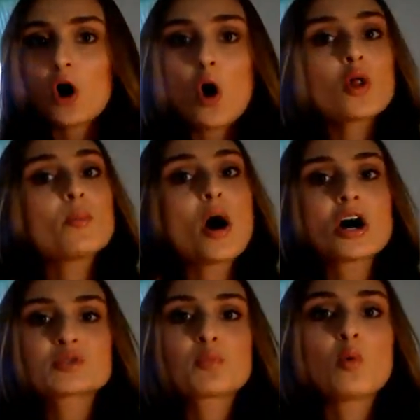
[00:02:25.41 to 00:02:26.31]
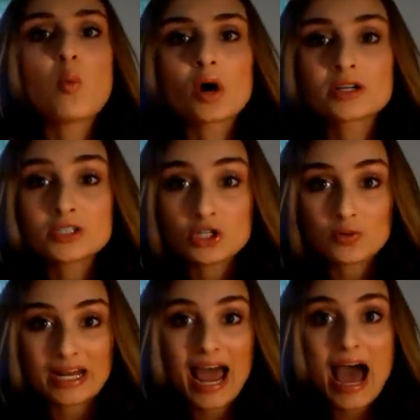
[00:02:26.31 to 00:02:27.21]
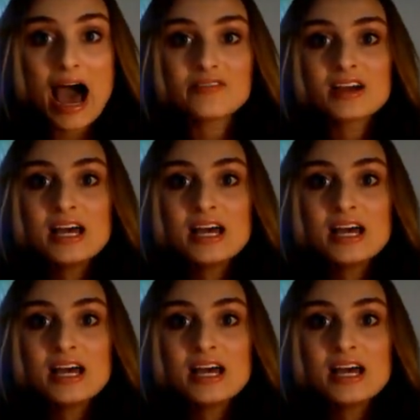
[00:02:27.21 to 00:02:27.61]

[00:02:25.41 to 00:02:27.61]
all the possible words you could have.